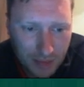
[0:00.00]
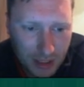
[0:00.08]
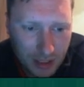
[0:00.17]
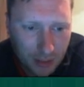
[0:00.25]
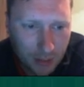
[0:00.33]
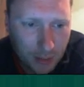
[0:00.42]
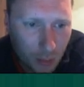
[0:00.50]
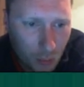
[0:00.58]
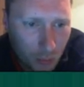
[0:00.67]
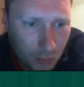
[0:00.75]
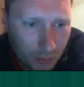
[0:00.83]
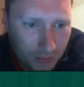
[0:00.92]
Now I'm a
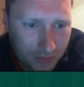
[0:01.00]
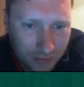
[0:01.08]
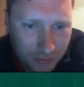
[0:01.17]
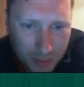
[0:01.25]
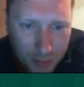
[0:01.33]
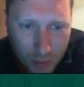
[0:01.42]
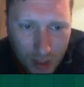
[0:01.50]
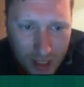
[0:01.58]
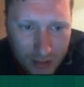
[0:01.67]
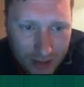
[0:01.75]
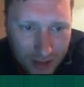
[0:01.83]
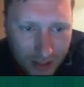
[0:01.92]
bit
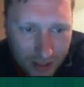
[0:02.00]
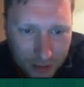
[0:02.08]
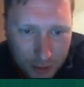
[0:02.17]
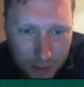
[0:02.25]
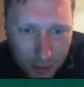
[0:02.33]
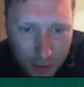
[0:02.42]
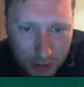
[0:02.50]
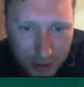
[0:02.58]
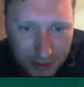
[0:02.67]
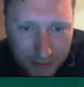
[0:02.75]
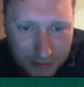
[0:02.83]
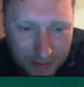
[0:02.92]
wary that I haven't spoken
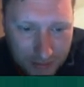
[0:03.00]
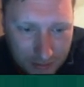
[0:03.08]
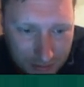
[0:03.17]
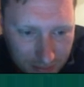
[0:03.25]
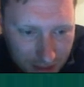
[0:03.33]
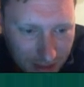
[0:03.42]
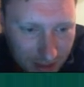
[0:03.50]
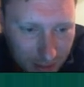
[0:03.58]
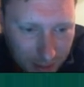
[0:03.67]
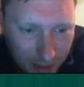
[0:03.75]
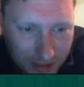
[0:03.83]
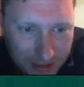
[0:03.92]
about many other
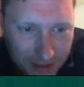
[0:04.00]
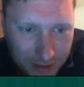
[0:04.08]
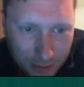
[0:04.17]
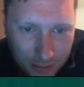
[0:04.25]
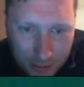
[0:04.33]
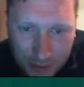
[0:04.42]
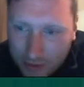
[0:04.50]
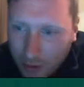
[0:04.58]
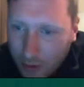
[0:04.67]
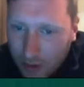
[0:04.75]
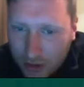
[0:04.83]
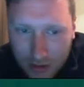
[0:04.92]
players because we've been
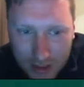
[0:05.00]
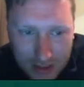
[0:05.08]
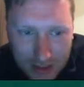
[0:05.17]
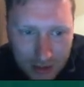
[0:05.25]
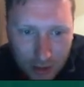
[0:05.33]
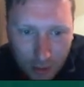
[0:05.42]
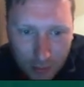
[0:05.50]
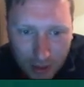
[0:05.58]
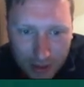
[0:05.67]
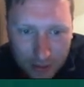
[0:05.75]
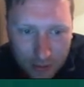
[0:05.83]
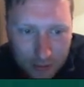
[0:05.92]
focusing on these top
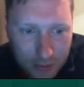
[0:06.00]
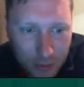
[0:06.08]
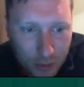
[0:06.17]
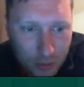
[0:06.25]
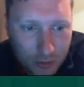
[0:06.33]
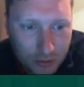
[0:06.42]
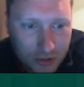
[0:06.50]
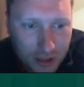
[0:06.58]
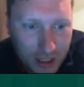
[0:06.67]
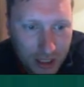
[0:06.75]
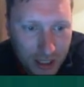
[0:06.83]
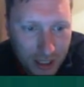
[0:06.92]
players who've moved
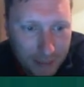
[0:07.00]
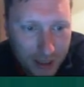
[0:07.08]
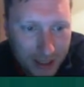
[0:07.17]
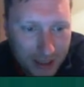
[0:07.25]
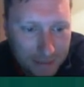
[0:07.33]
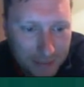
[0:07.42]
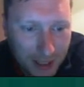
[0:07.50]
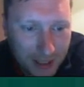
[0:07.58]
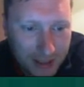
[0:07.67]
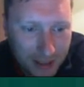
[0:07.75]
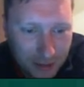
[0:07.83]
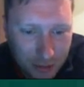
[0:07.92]
and made
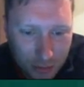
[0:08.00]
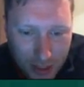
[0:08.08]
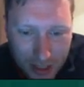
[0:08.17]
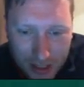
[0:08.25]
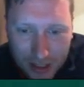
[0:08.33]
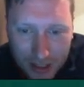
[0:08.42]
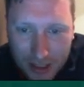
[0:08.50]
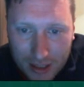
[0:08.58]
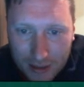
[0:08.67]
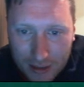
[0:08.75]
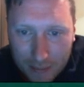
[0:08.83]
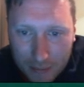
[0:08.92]
impacts elsewhere
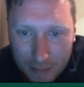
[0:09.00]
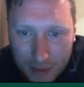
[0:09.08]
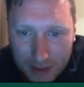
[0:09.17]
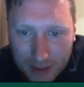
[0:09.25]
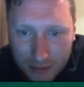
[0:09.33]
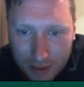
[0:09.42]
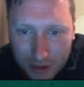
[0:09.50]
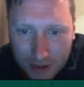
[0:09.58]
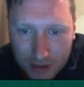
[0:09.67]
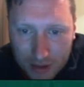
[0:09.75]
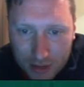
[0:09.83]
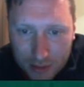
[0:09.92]
but let's have a look
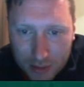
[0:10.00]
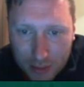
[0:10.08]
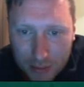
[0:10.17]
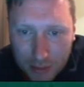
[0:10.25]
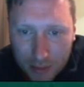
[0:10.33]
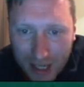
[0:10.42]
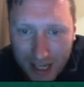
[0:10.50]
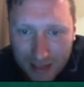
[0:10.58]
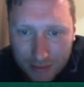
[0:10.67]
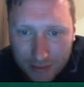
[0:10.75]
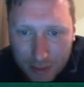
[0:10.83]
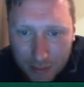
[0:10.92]
at some of the people who
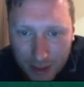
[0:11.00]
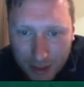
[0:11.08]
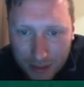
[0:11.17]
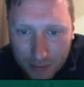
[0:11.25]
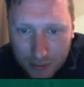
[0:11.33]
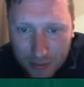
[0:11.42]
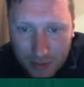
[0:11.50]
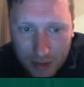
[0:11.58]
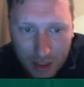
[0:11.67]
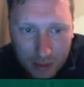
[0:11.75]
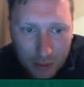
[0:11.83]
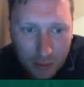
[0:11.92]
haven't been playing and
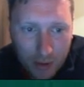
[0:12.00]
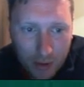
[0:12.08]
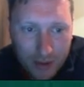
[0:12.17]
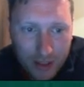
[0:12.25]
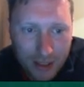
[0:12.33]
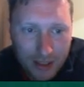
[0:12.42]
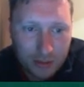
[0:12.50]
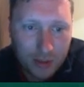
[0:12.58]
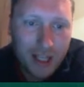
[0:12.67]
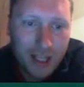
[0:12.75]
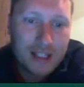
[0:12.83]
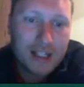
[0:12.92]
think about why that is.
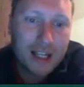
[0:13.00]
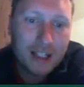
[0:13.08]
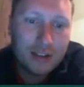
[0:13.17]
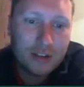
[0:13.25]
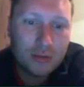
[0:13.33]
Well, Ed Haig